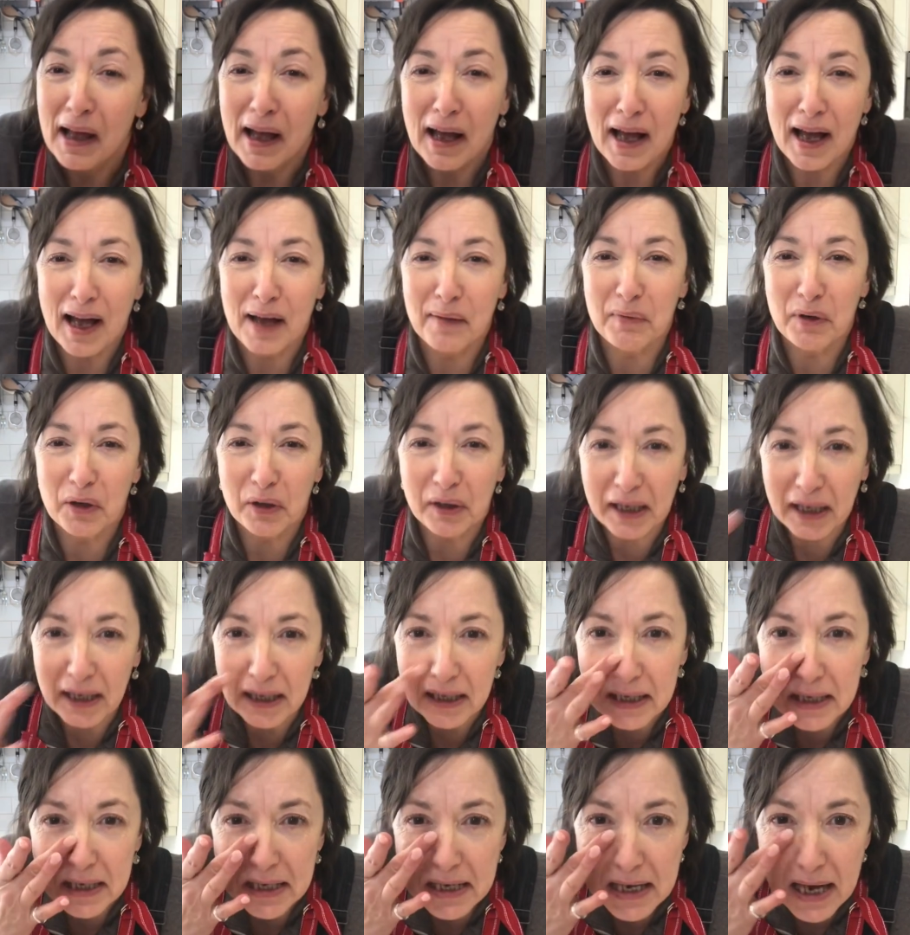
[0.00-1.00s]
I'm
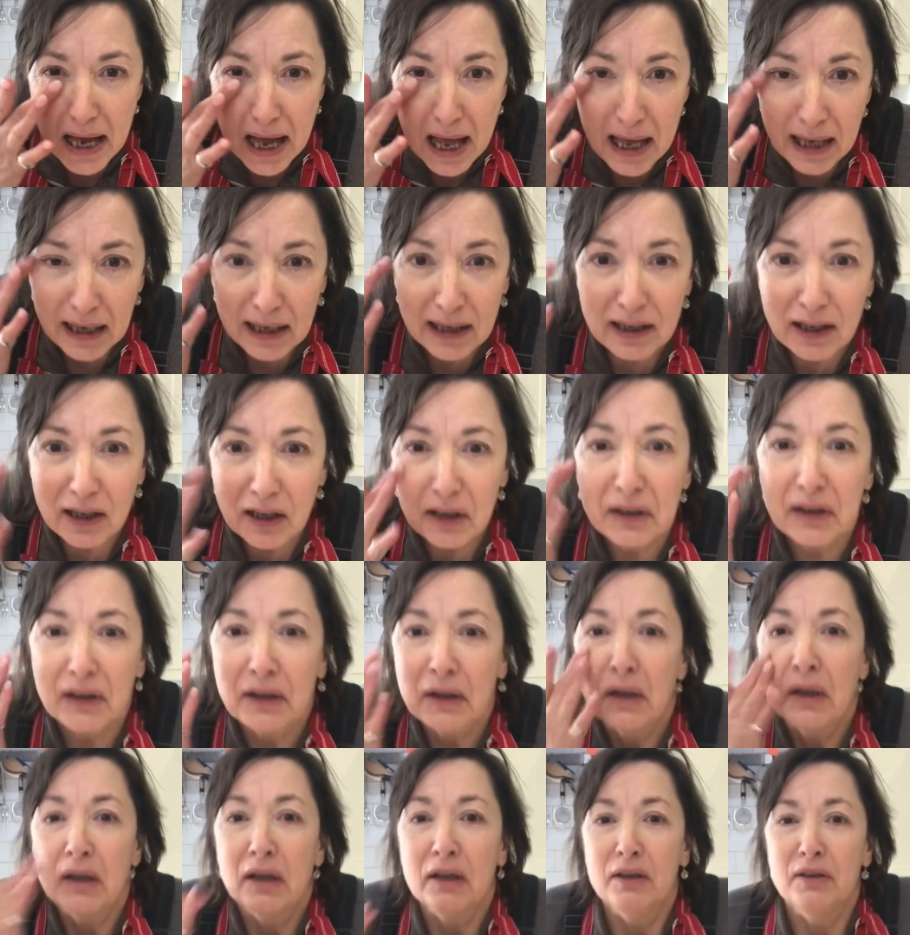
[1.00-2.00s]
looking knackered.
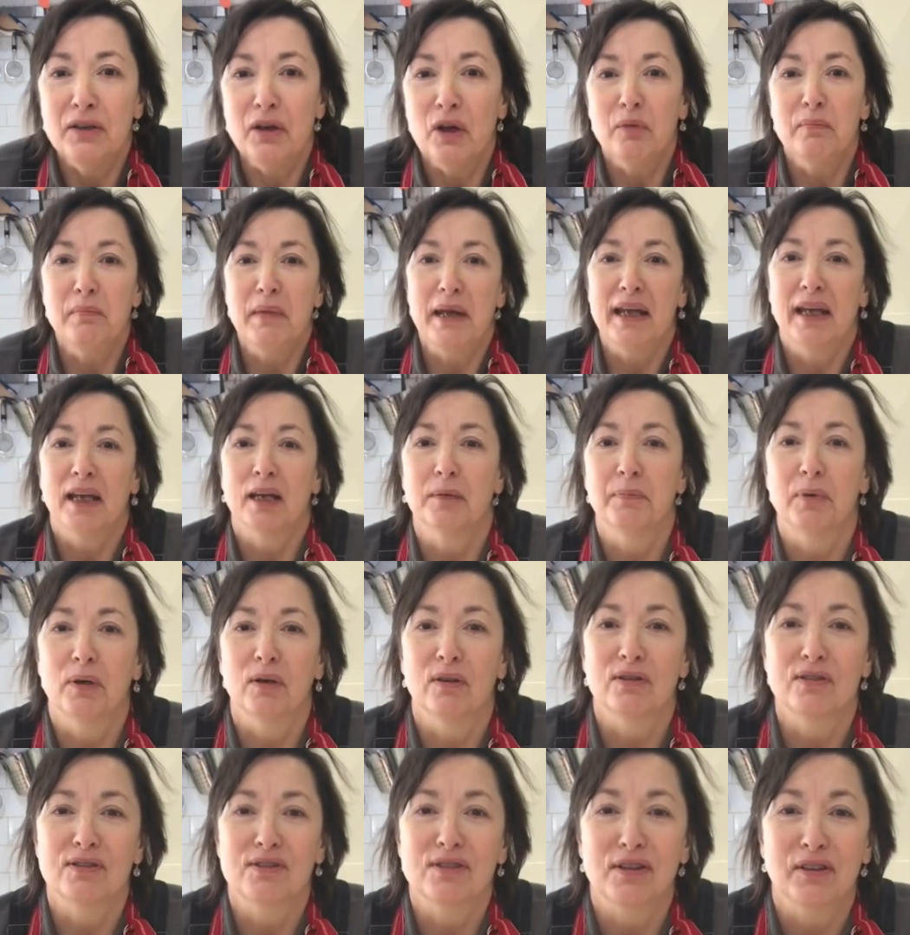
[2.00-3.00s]
No makeup
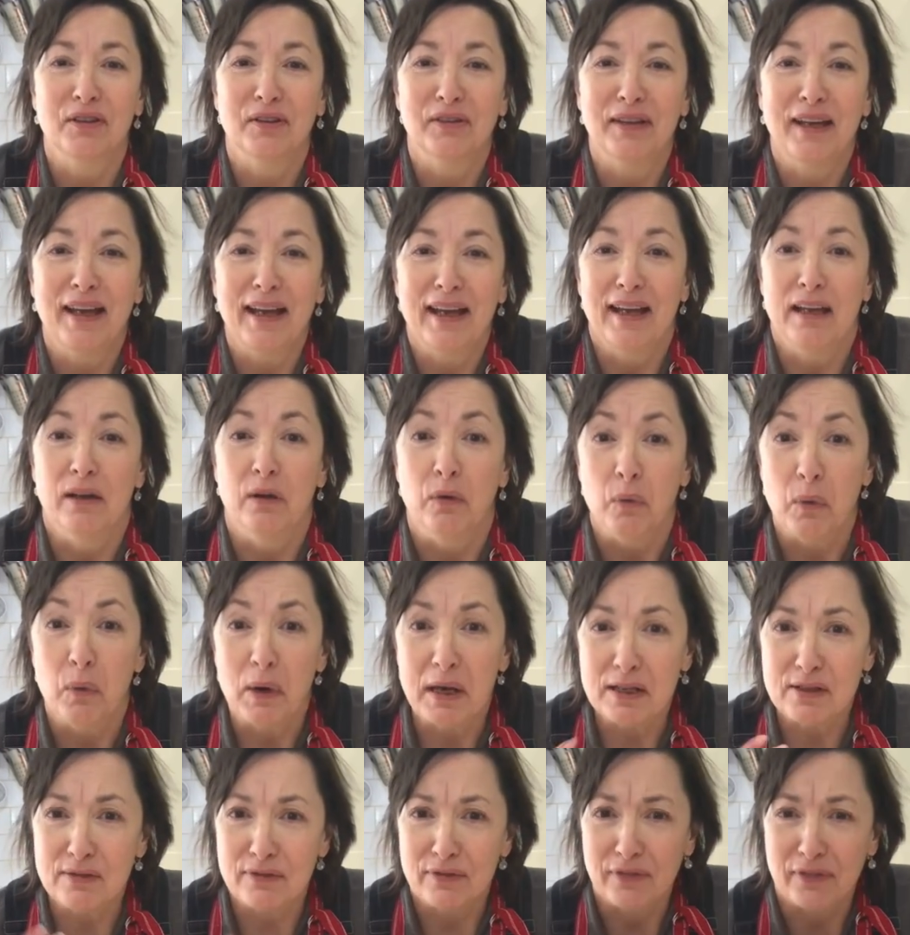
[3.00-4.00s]
on, so hey,
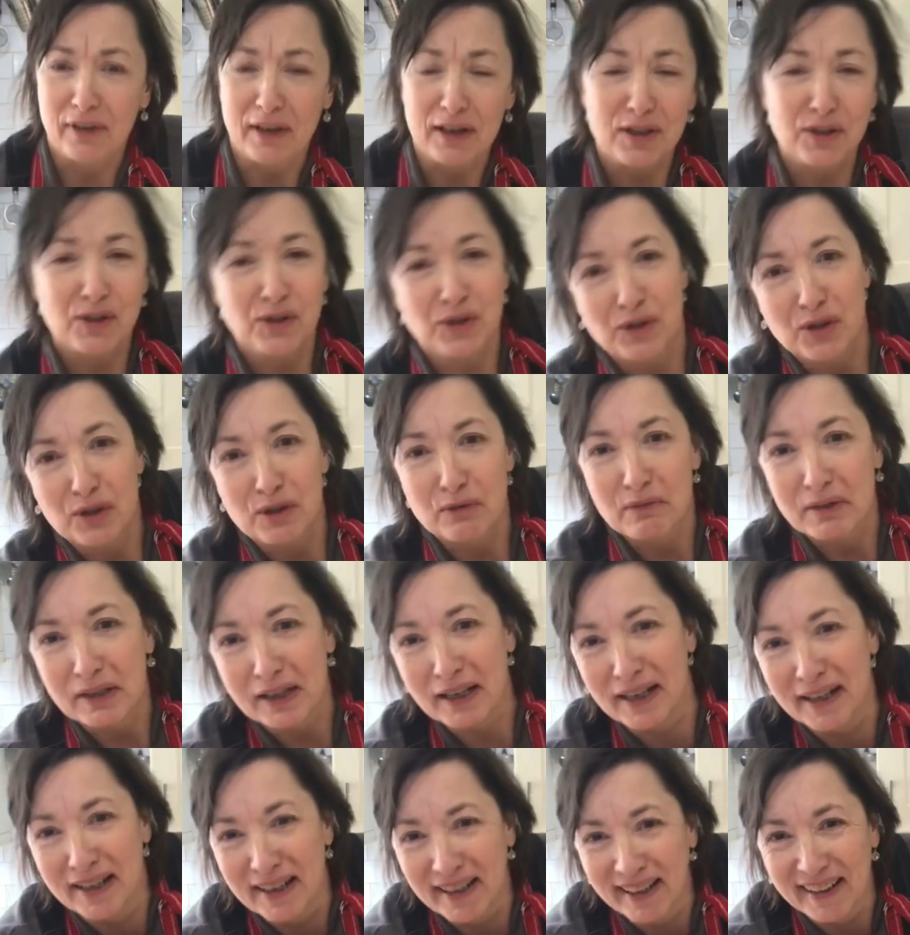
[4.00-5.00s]
where's Facetune when
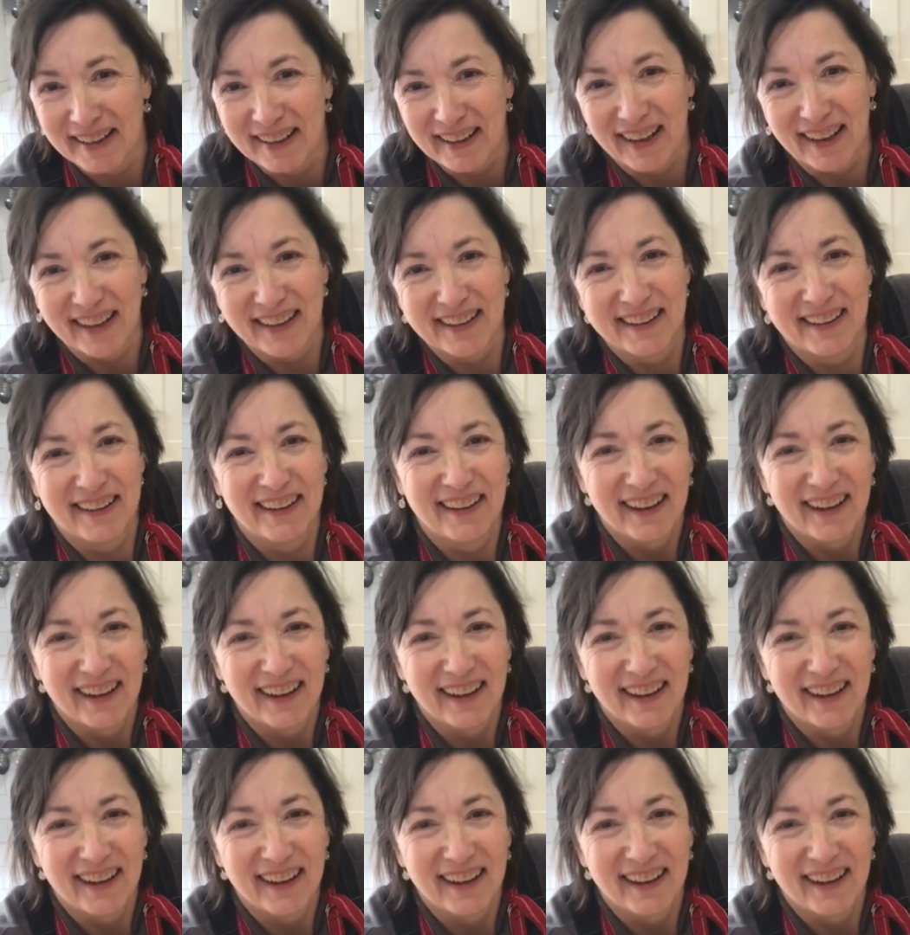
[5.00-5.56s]
you need it?